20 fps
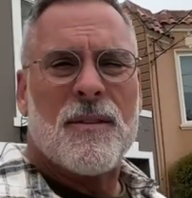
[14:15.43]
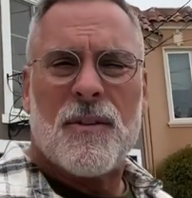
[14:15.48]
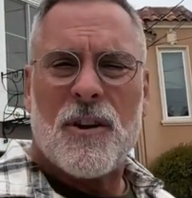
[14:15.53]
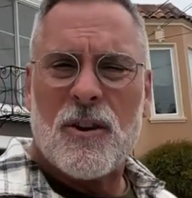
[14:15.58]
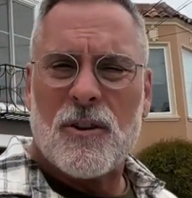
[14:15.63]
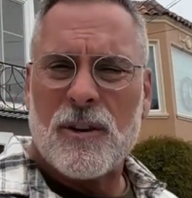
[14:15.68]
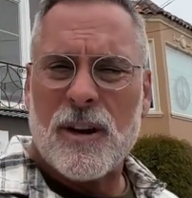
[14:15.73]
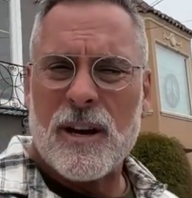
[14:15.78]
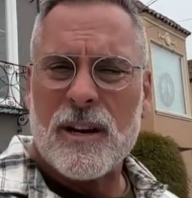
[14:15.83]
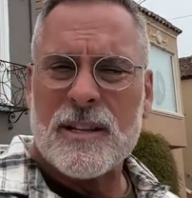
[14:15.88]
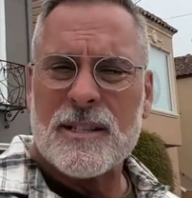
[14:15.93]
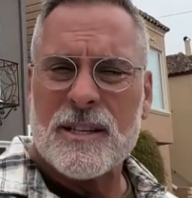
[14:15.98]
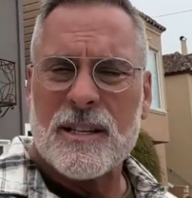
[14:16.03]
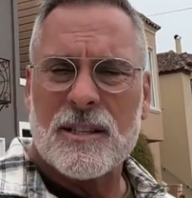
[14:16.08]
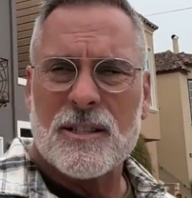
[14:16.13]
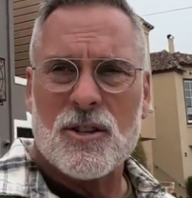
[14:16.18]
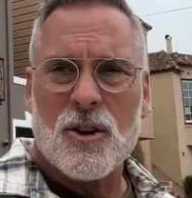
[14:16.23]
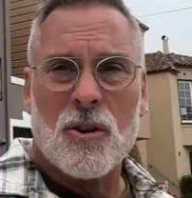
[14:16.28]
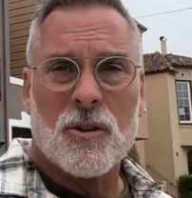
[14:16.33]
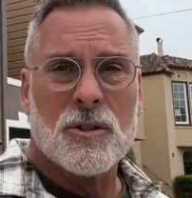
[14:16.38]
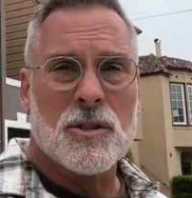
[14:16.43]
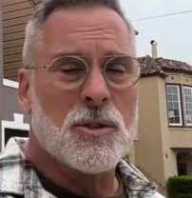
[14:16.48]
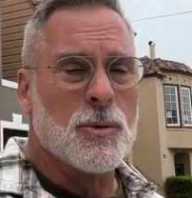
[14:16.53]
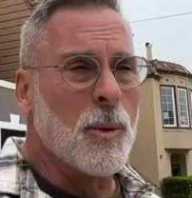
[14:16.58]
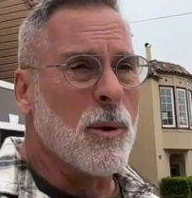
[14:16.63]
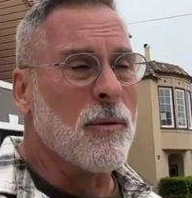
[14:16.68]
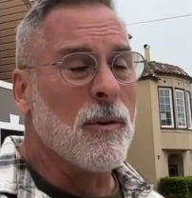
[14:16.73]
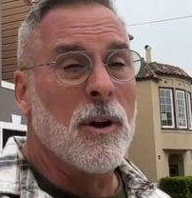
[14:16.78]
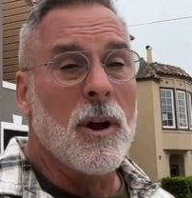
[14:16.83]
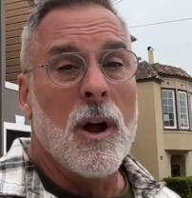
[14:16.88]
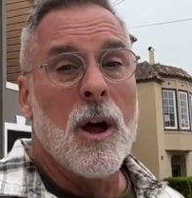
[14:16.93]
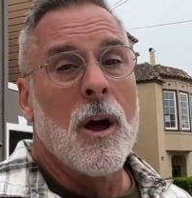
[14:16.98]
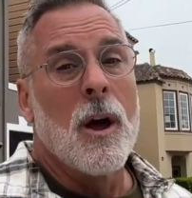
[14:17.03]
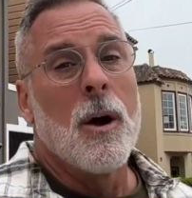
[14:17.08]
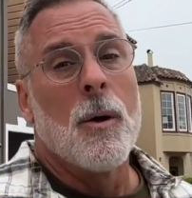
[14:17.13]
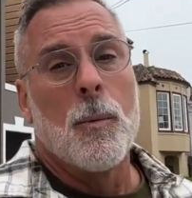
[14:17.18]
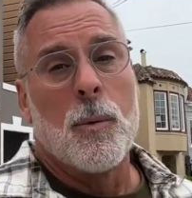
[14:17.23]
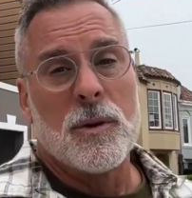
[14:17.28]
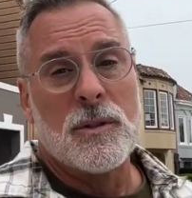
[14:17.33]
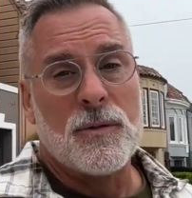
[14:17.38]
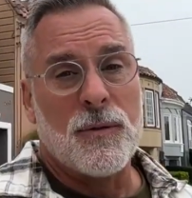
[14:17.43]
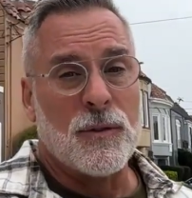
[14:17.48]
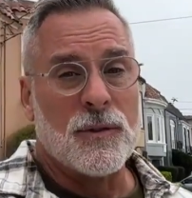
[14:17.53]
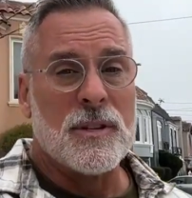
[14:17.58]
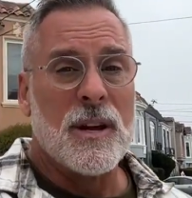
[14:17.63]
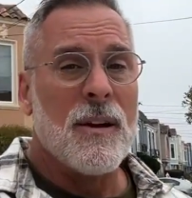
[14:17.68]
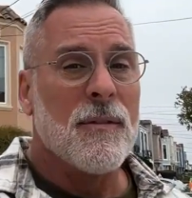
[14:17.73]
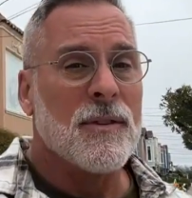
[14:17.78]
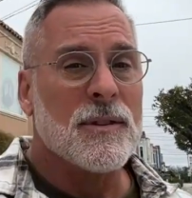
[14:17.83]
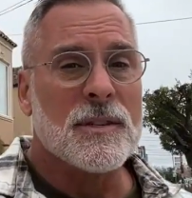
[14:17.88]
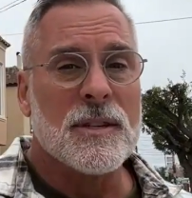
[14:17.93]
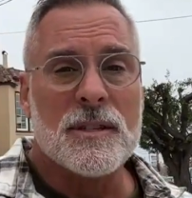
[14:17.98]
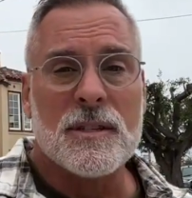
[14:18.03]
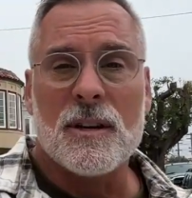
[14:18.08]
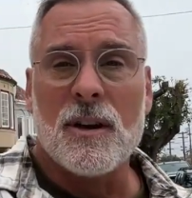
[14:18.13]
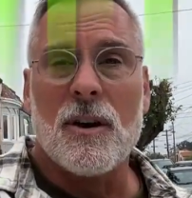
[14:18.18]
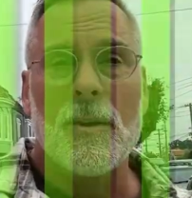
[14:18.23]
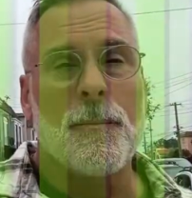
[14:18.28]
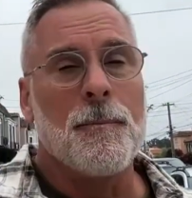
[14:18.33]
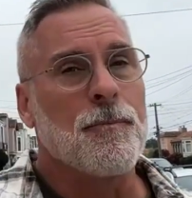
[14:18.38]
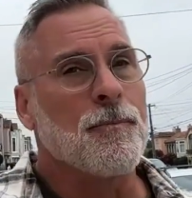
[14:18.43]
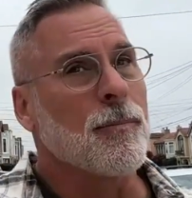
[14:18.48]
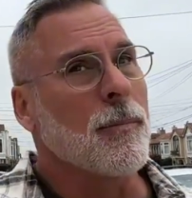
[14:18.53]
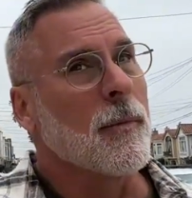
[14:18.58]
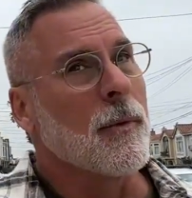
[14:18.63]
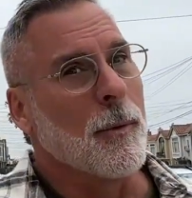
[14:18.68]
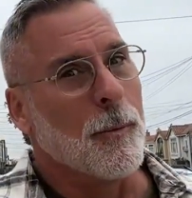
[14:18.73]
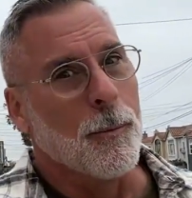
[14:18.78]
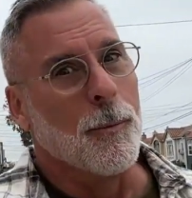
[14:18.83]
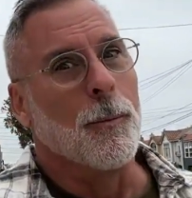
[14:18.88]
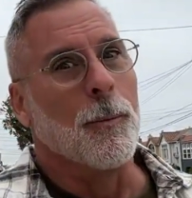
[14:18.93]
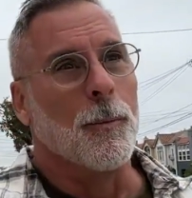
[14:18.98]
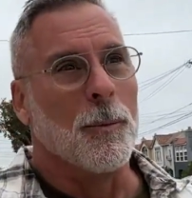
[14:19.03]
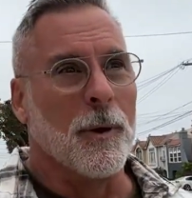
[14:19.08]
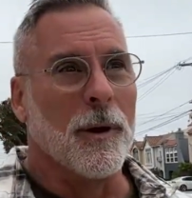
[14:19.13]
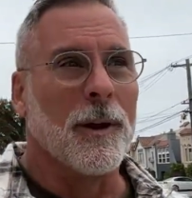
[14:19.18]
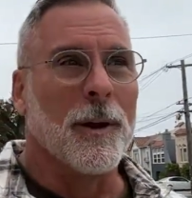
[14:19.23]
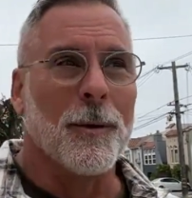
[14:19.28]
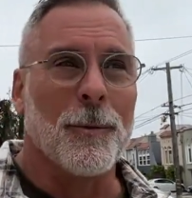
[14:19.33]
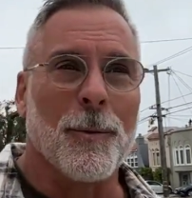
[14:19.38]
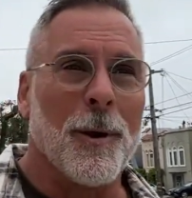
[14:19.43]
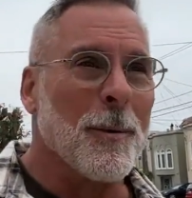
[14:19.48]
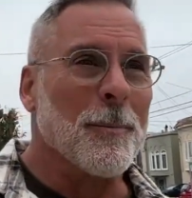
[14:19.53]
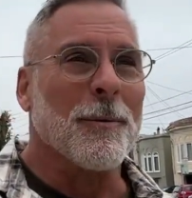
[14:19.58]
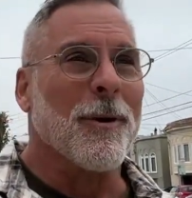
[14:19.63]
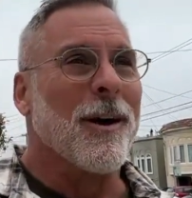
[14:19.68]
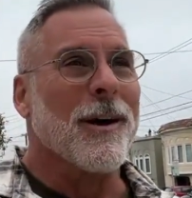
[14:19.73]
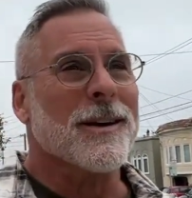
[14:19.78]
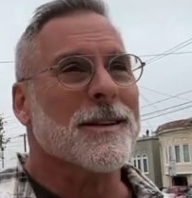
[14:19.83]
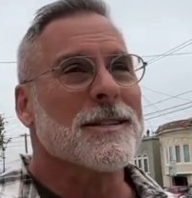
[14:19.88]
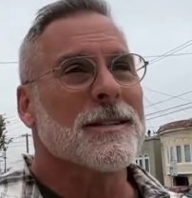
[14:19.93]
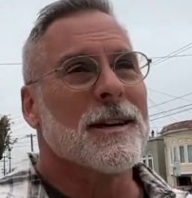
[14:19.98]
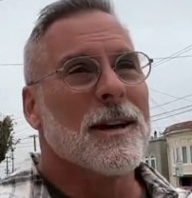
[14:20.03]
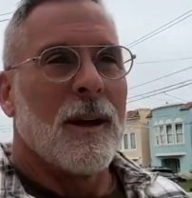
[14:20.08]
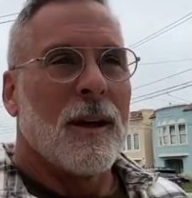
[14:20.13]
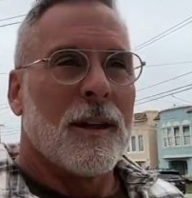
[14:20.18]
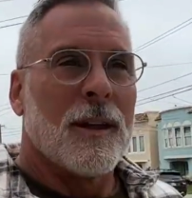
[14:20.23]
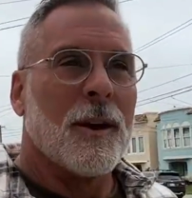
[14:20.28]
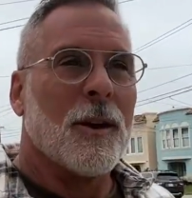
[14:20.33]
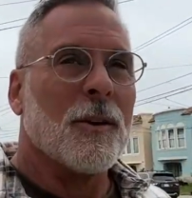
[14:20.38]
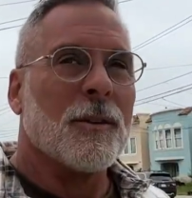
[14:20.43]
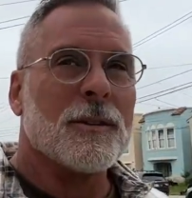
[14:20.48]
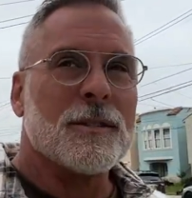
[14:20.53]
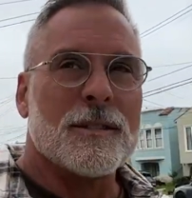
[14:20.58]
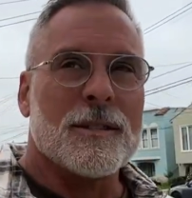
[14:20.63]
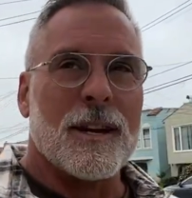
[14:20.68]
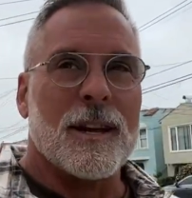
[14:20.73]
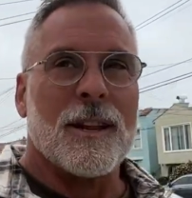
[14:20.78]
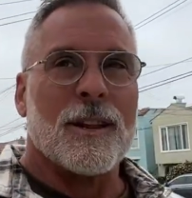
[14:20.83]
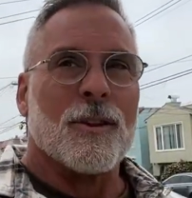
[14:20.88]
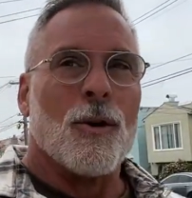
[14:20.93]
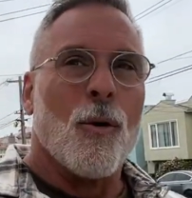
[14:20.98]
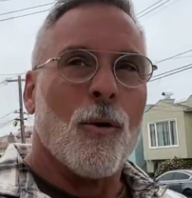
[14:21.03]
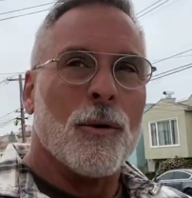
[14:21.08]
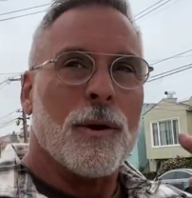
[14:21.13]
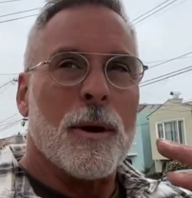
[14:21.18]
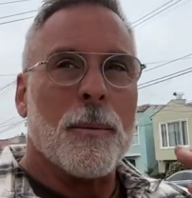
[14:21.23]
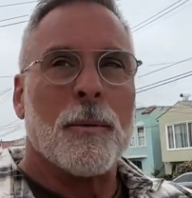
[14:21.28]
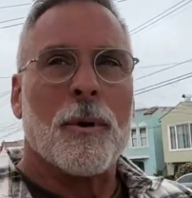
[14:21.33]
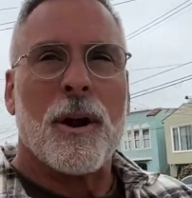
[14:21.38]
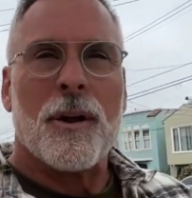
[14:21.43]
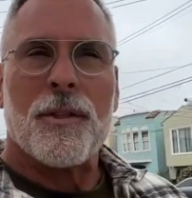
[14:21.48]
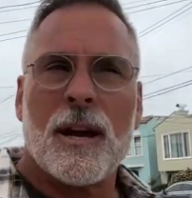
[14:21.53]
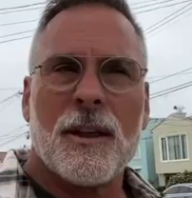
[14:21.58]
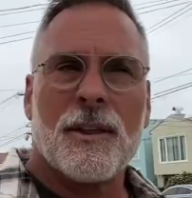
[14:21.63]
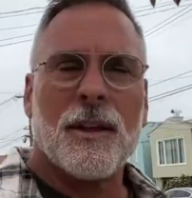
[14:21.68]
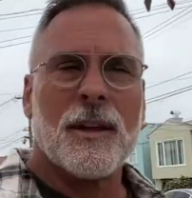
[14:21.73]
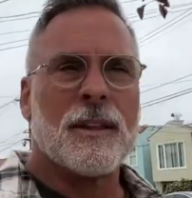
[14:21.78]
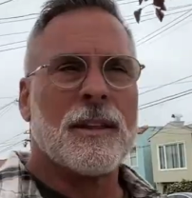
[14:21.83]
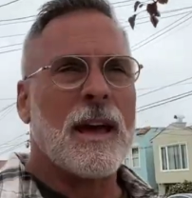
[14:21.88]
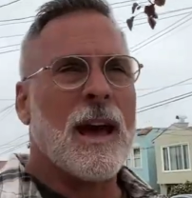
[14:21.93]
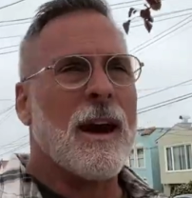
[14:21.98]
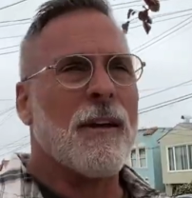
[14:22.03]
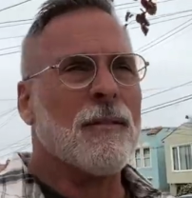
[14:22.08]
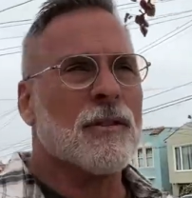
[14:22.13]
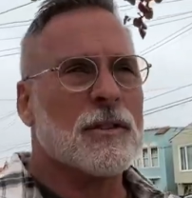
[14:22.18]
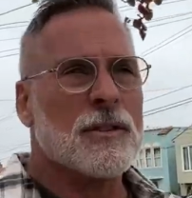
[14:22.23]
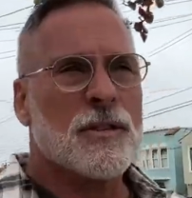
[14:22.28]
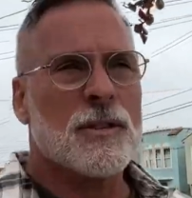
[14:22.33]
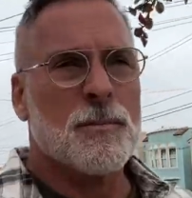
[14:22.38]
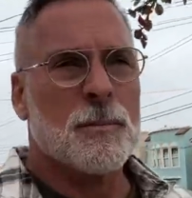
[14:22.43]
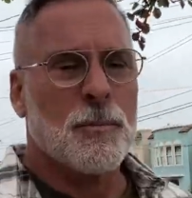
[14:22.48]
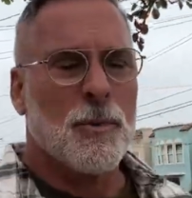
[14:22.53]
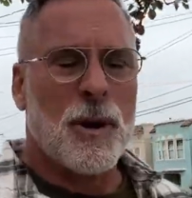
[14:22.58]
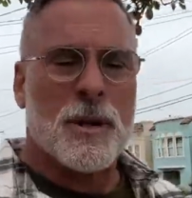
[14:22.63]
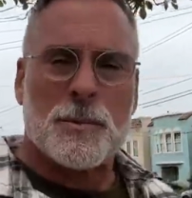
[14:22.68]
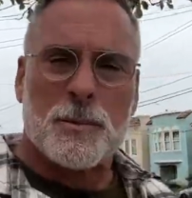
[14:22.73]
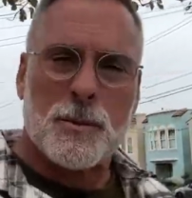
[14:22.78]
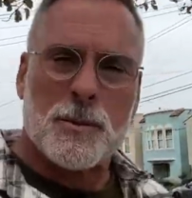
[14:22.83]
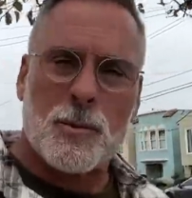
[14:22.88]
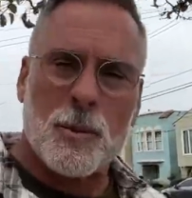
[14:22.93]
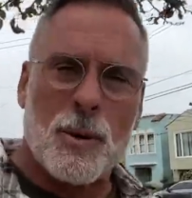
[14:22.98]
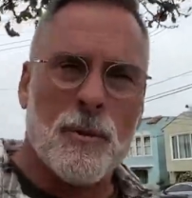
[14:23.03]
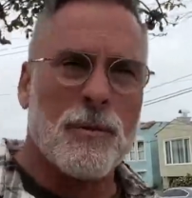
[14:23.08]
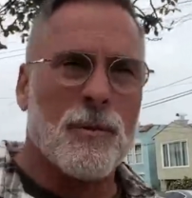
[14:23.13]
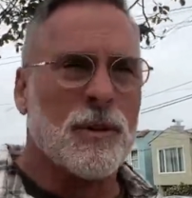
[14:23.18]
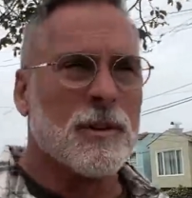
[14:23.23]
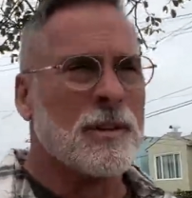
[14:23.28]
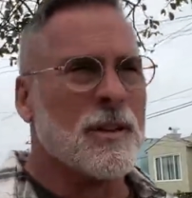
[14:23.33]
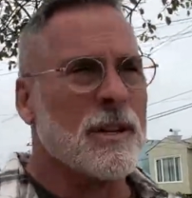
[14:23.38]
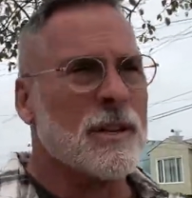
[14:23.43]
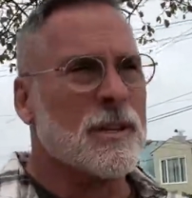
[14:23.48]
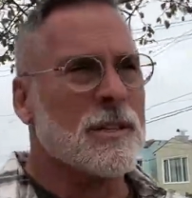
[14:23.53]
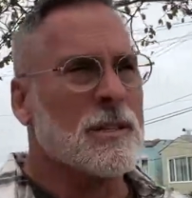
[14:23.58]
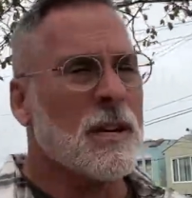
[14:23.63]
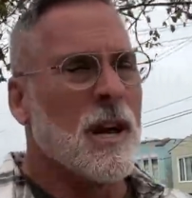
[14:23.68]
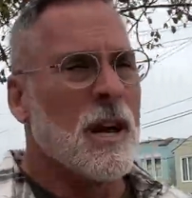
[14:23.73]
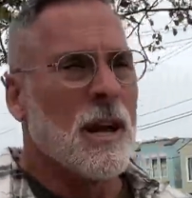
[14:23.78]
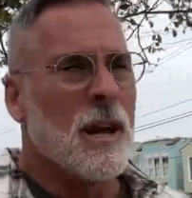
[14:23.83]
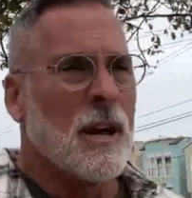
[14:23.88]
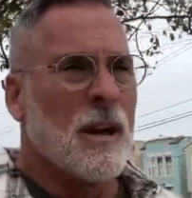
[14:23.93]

$786 a square foot, which for San Francisco, really great price. It's like the whole neighborhood. I think the average price per square foot is